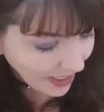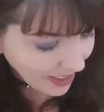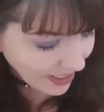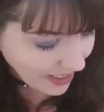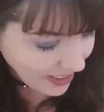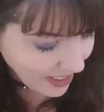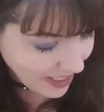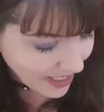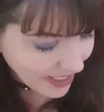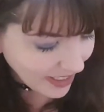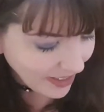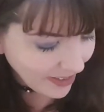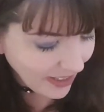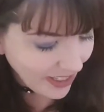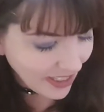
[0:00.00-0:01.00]
Yeah, so
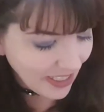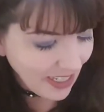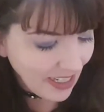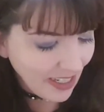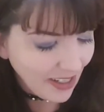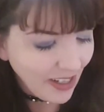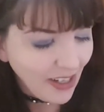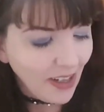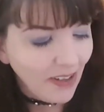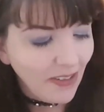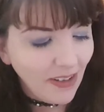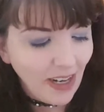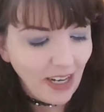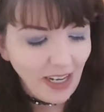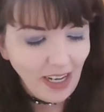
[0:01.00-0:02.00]
that's that.
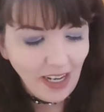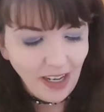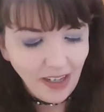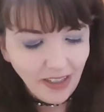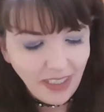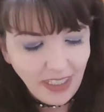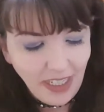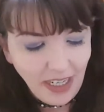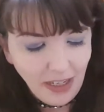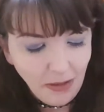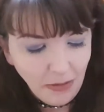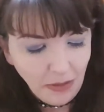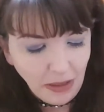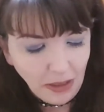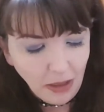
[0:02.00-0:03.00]
Right, also
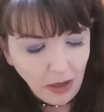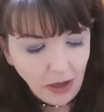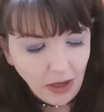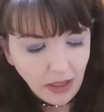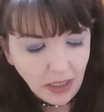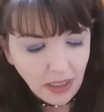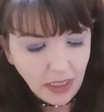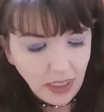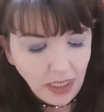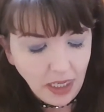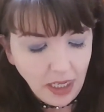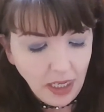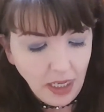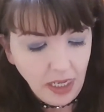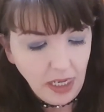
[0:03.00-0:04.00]
we got
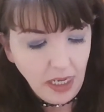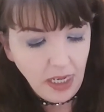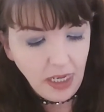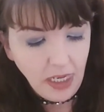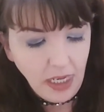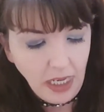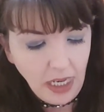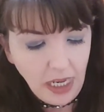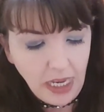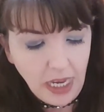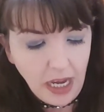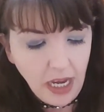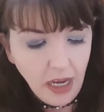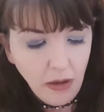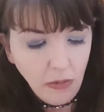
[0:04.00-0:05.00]
in
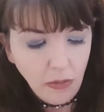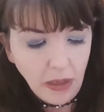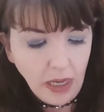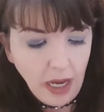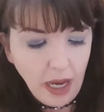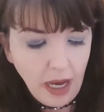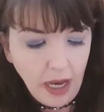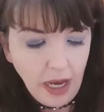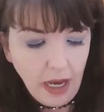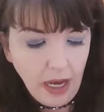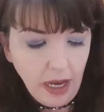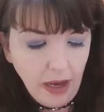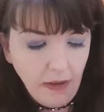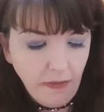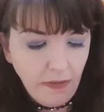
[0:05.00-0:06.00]
here, we
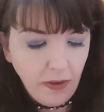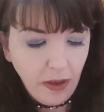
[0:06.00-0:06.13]
have